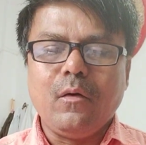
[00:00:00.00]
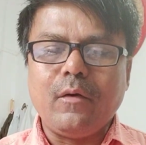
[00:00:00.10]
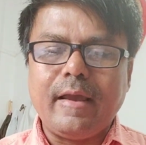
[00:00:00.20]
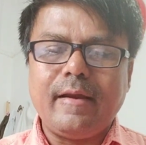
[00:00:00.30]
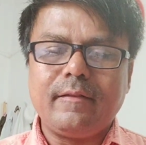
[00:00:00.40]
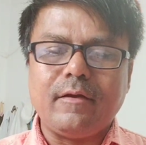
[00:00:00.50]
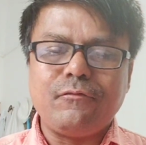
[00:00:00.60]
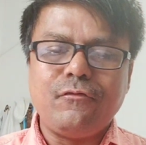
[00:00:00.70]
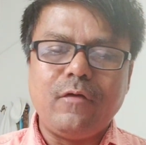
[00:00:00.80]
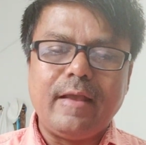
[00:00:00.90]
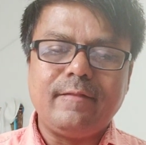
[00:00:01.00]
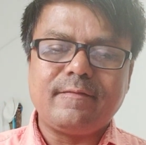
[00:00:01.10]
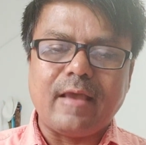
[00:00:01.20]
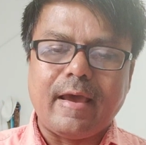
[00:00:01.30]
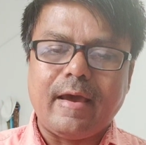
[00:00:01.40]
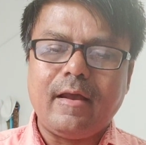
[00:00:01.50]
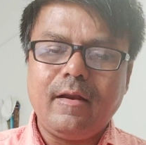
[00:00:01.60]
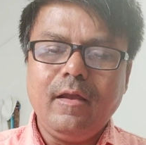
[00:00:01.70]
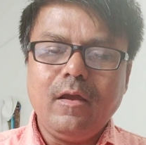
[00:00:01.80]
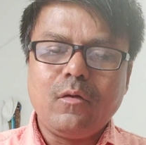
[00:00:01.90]
Where the fuels
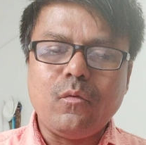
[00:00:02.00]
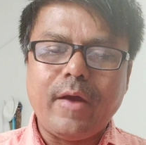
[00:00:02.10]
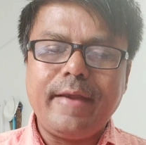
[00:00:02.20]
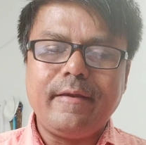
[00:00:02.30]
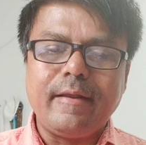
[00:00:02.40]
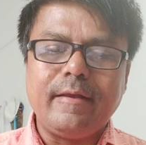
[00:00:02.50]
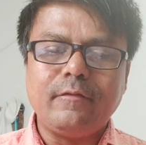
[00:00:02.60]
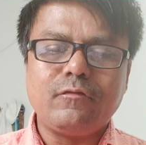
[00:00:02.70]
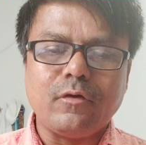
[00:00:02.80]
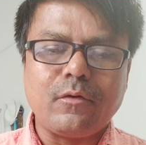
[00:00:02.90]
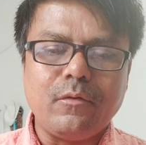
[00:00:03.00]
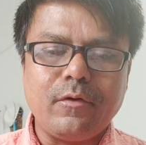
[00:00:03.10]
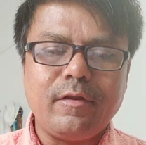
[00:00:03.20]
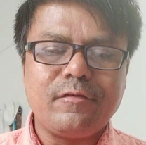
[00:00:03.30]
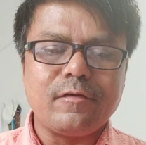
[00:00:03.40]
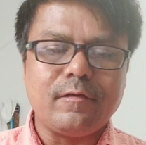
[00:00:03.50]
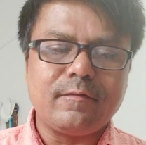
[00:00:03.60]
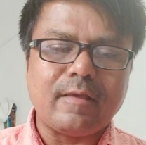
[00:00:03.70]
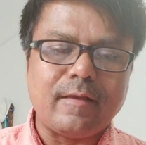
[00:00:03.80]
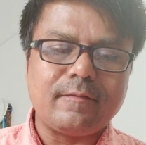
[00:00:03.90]
are quite dense or
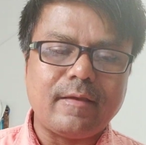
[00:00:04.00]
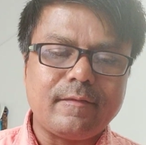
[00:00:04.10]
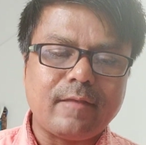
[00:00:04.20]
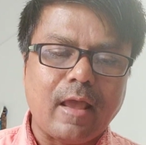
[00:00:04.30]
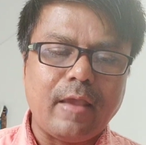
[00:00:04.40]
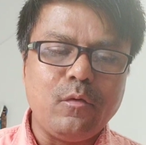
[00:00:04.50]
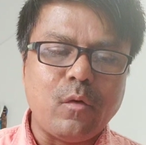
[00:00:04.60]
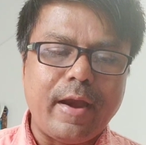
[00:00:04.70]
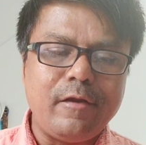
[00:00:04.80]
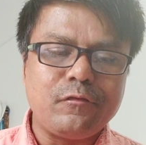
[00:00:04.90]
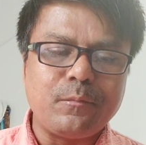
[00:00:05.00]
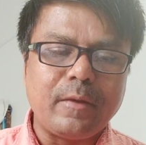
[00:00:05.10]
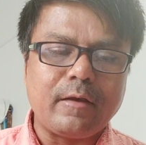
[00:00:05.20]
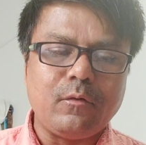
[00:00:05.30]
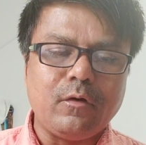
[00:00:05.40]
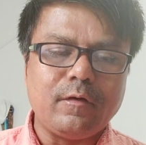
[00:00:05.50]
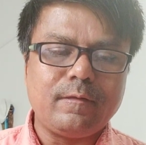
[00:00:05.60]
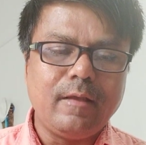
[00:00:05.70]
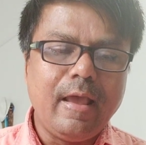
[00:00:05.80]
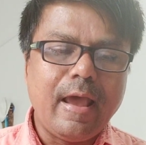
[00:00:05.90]
conditions such as high winds may
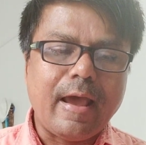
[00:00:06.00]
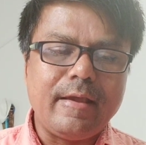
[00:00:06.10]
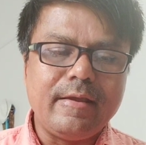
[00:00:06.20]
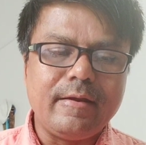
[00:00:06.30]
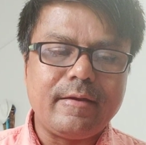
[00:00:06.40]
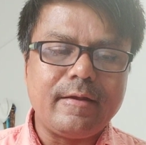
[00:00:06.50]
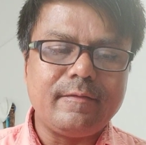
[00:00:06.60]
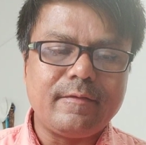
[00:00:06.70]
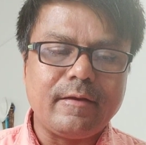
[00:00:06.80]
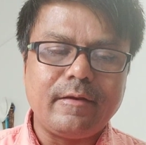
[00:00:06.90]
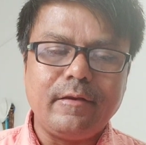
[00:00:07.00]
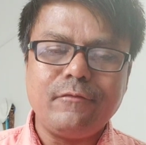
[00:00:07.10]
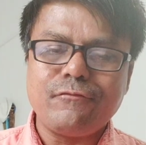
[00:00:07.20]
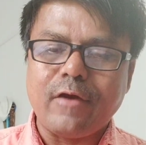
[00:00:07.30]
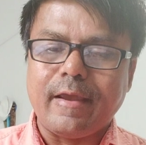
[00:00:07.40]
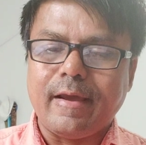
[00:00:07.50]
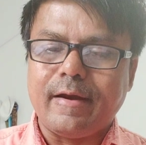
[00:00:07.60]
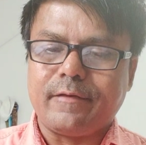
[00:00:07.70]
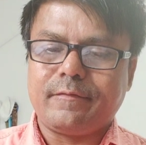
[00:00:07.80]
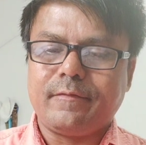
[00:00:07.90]
cause high intensity
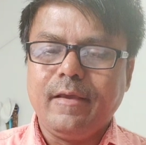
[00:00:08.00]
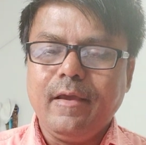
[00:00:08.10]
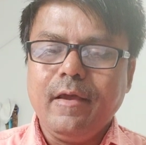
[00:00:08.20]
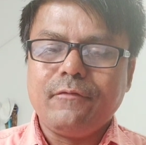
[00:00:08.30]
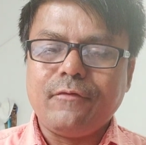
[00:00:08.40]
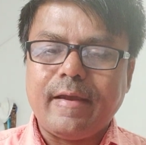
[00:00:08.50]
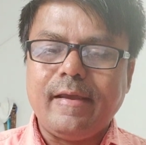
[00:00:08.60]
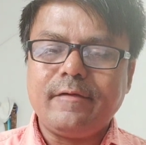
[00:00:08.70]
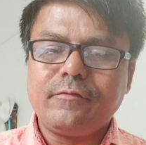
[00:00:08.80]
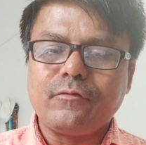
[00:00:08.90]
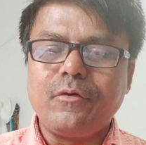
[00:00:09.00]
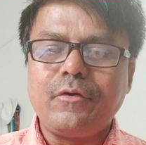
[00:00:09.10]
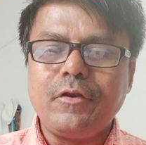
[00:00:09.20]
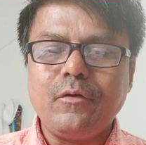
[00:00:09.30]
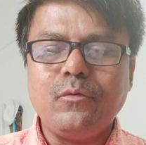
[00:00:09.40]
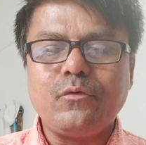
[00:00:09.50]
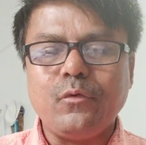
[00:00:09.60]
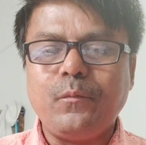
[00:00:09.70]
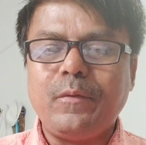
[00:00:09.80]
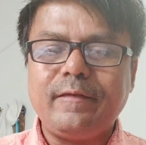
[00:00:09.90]
fires. Fires continue
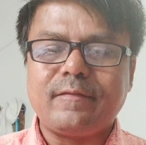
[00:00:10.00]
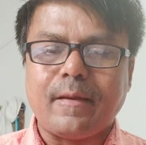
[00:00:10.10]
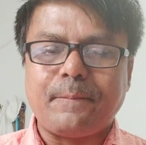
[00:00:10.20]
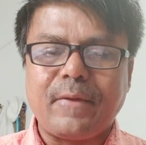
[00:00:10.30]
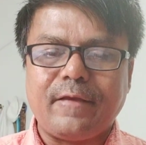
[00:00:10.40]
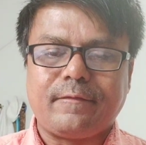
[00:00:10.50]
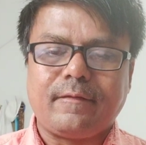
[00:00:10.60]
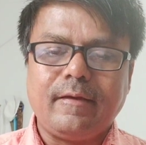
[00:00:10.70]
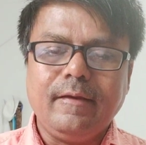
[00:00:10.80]
to be suppressed.